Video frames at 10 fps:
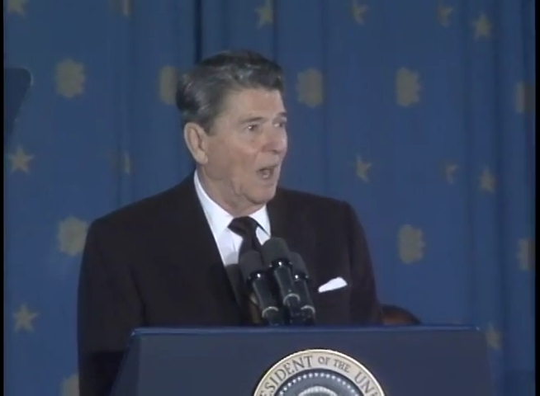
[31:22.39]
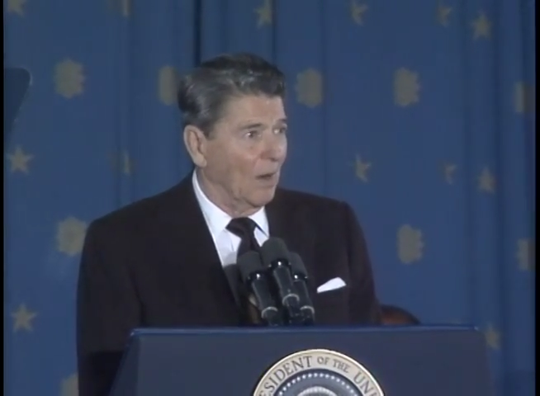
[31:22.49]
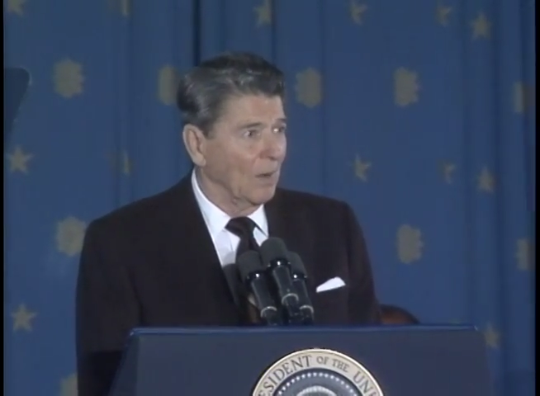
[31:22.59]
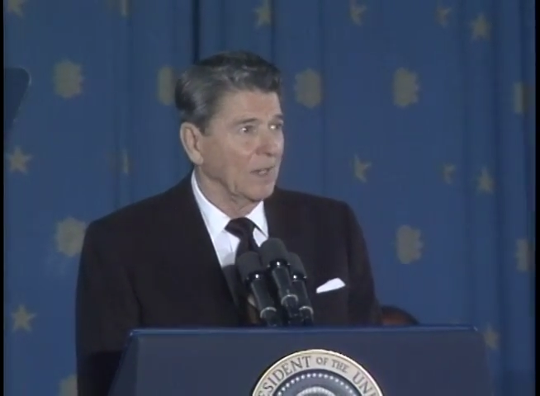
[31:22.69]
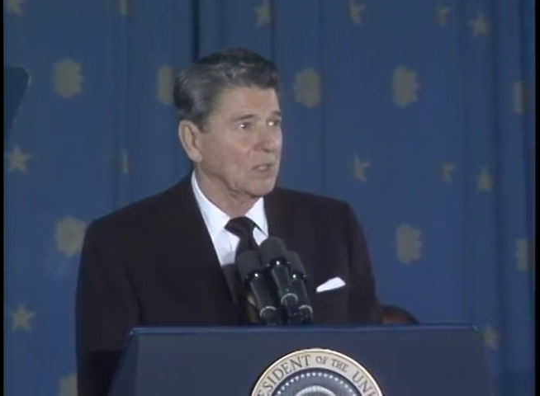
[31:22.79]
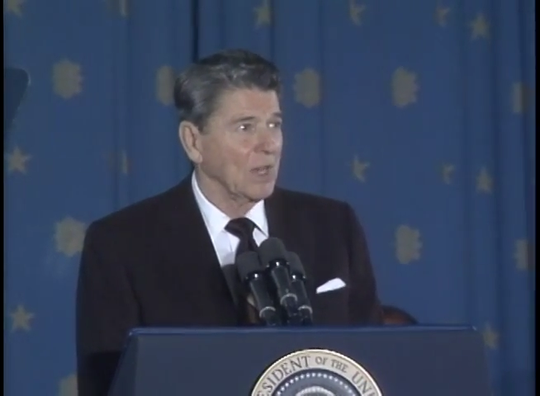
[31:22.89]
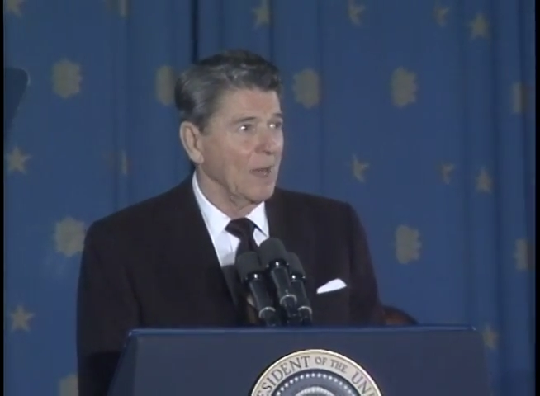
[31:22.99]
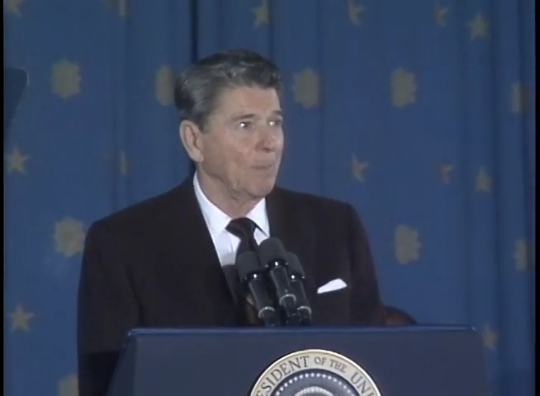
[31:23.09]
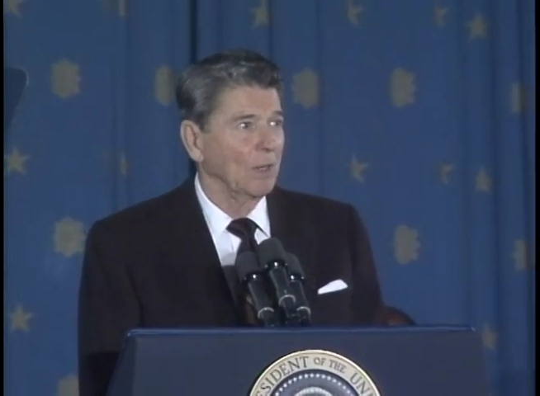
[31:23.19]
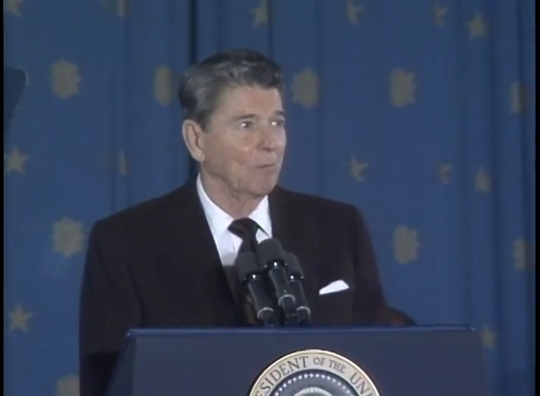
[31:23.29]
our
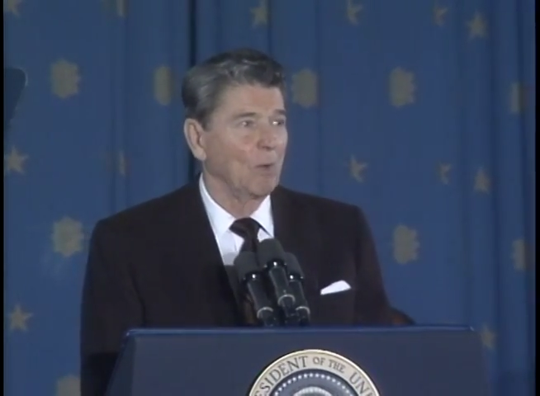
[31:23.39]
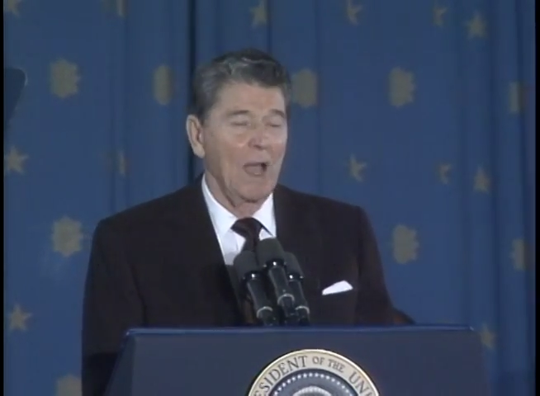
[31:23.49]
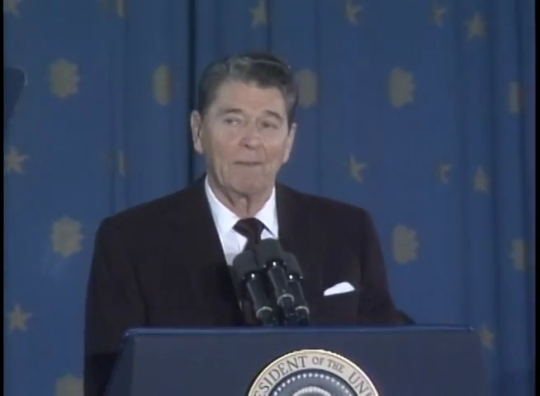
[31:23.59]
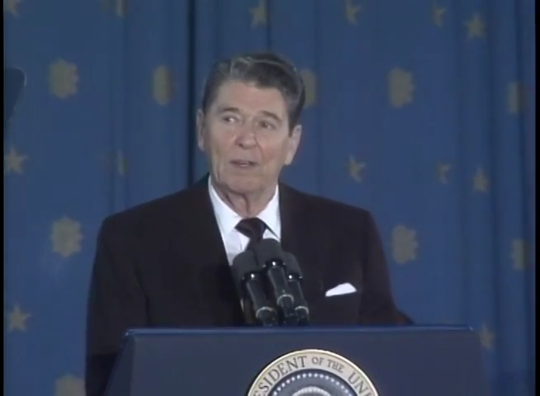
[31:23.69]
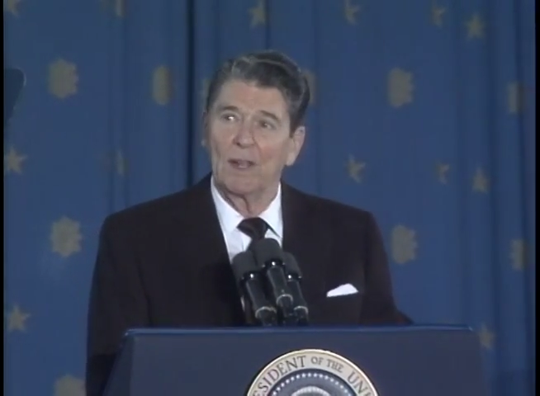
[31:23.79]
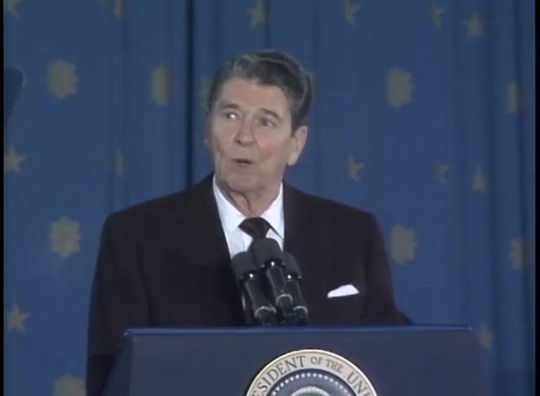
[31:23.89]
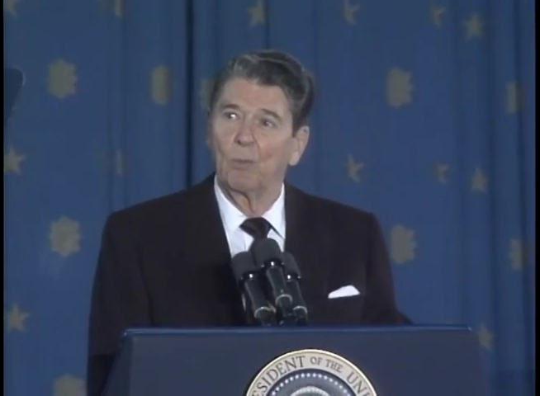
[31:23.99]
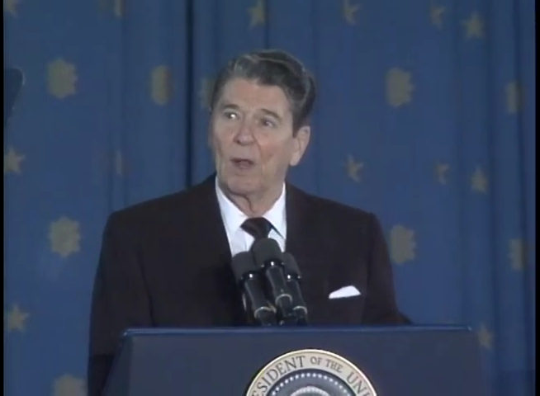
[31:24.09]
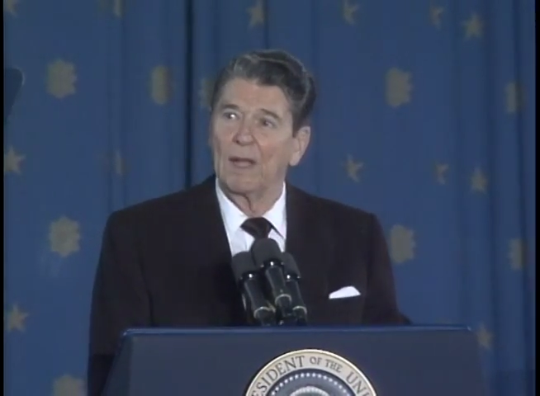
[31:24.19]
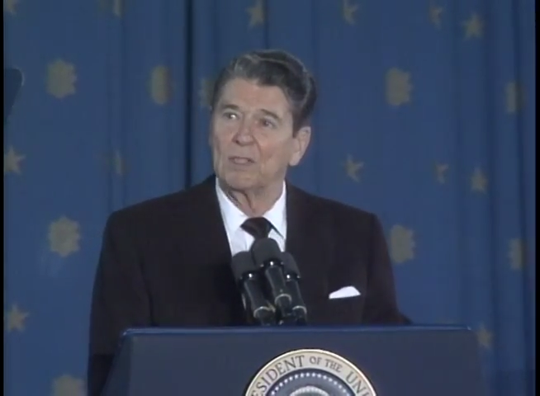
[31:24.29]
example of private
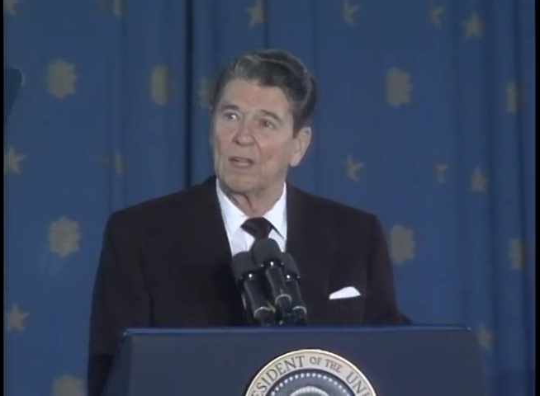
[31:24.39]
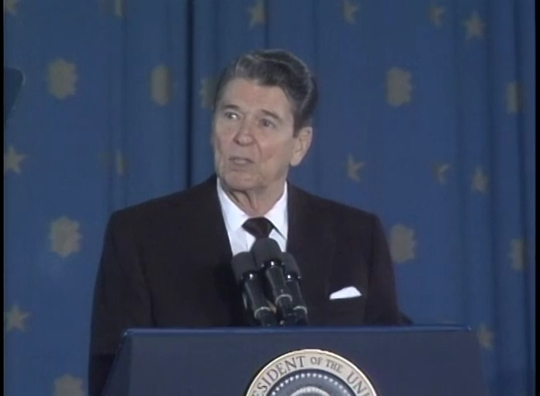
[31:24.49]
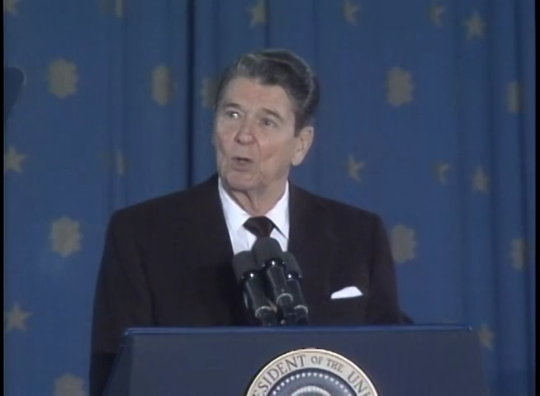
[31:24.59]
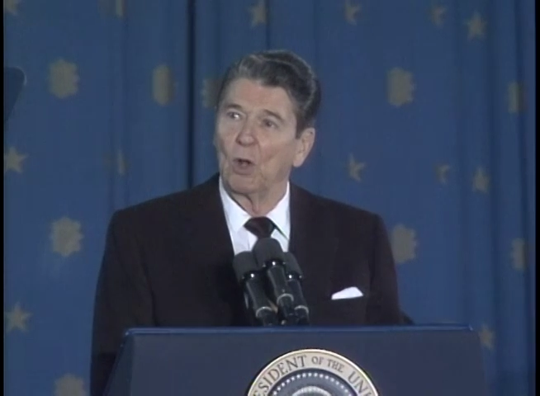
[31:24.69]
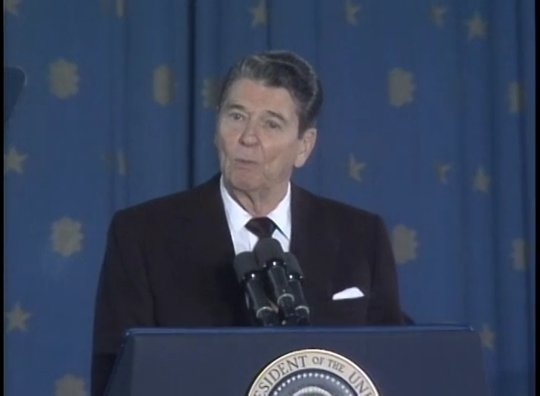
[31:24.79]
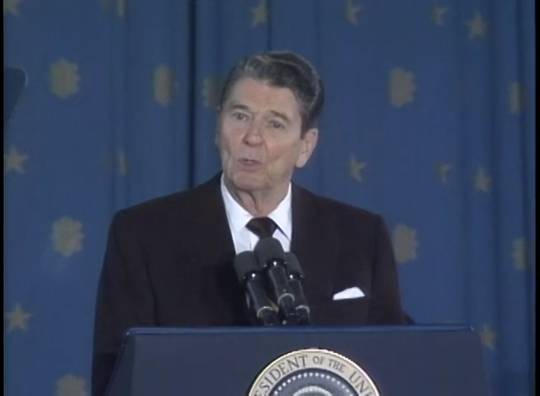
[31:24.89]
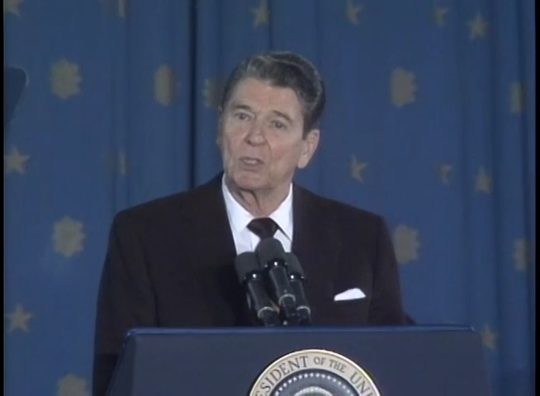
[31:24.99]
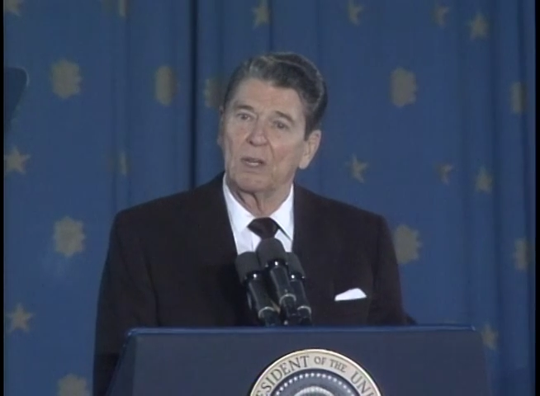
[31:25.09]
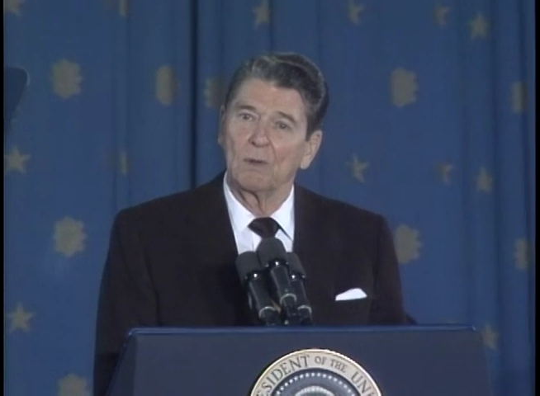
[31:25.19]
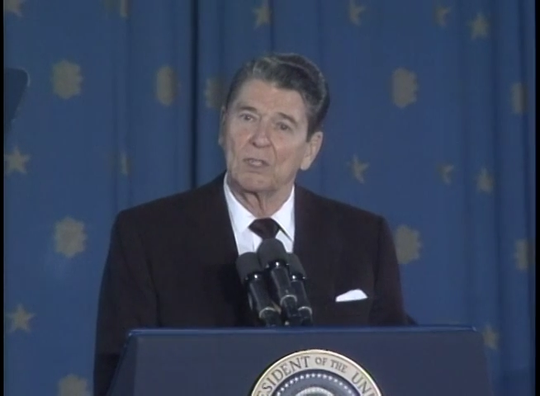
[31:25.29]
enterprise has an
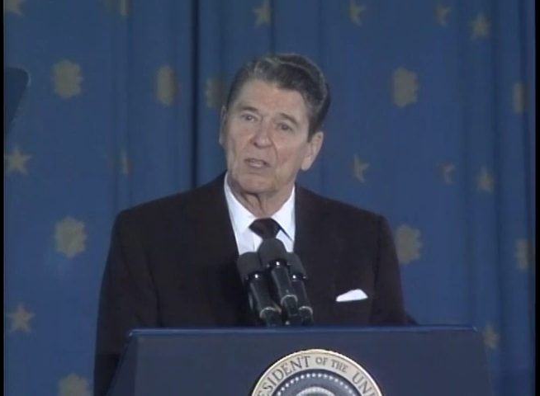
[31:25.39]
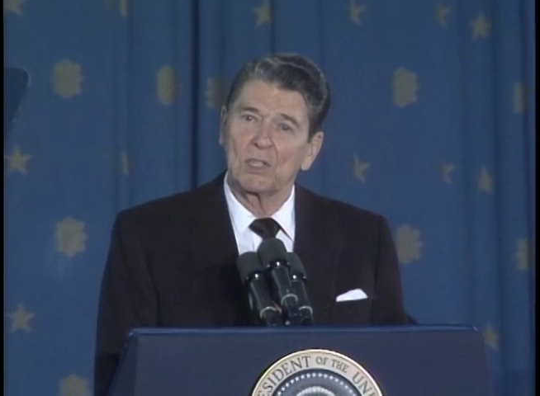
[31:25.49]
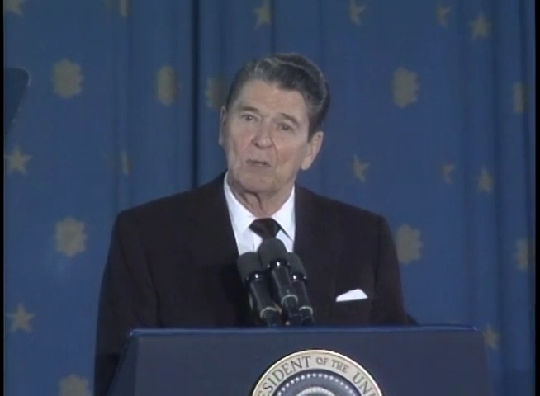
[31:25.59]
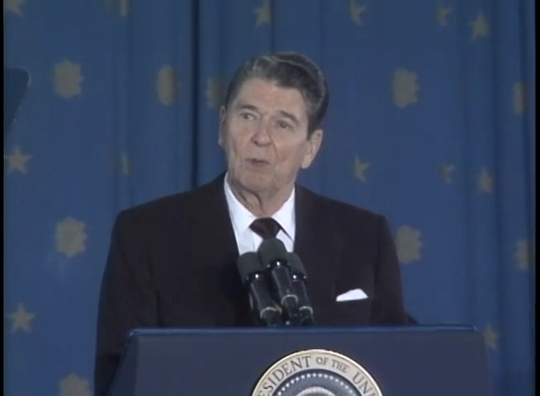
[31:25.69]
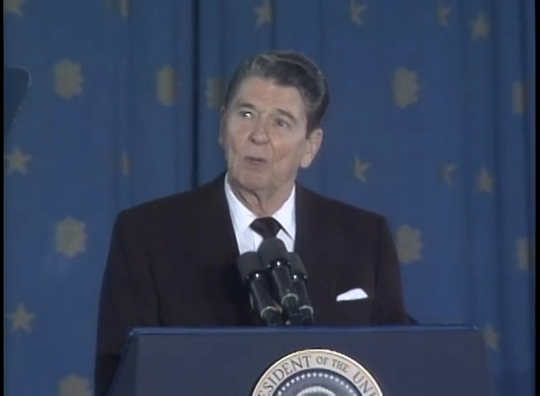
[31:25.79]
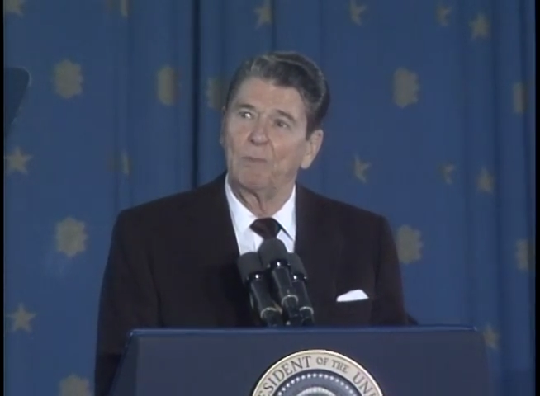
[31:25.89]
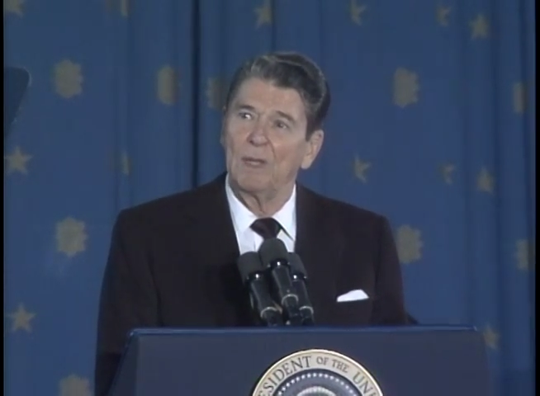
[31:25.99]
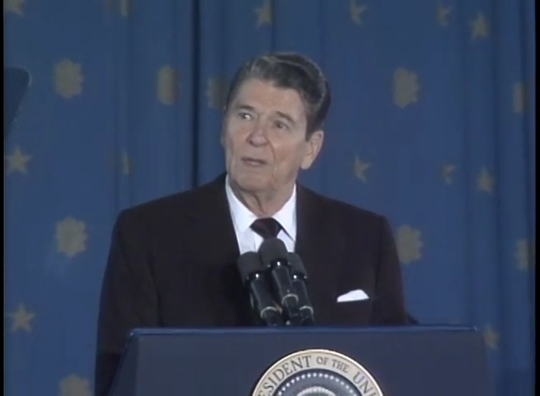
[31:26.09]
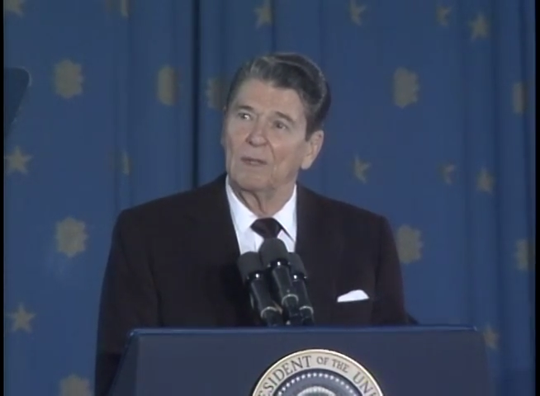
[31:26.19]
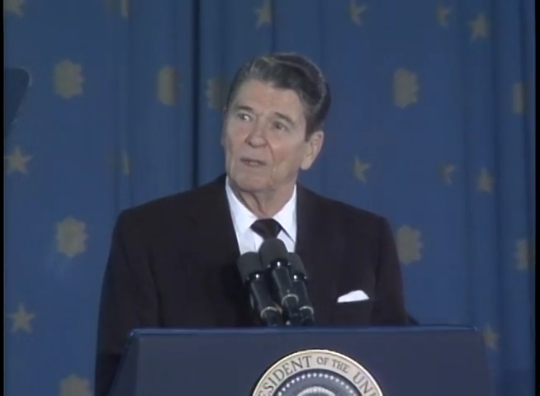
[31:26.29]
almost irresistible
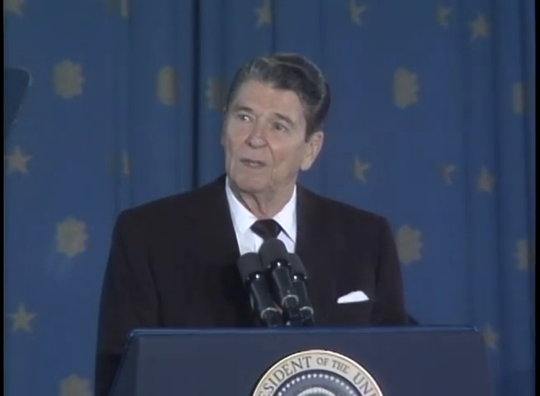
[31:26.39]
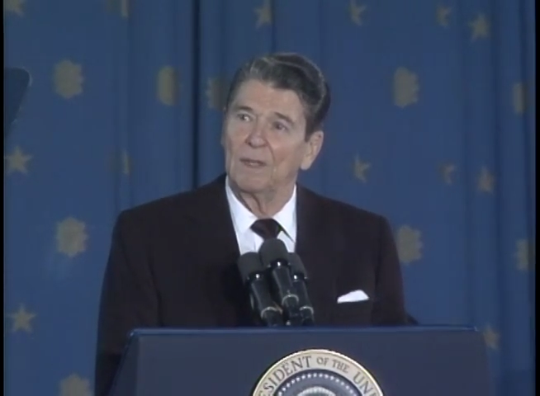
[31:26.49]
appeal.